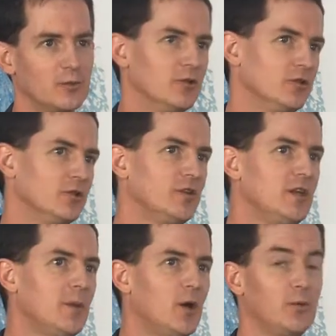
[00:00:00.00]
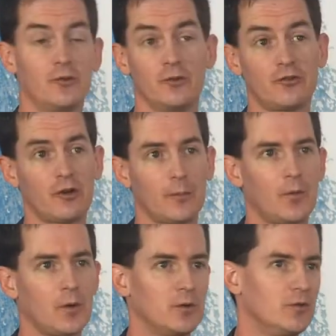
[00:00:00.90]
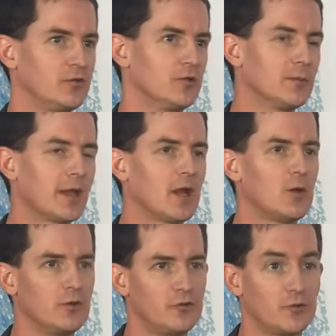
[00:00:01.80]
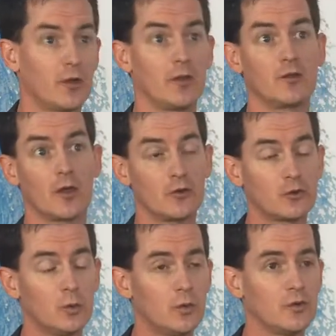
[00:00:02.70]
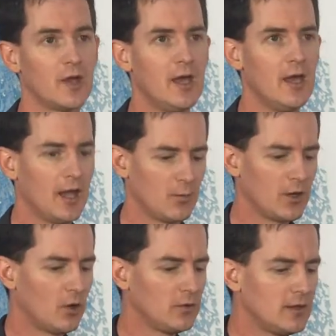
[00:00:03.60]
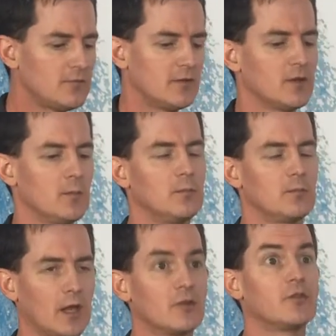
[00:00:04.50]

We used to use email, we used to use SharePoint, we used to use Planner, we used to use all these other tools, and we all lived in them kind of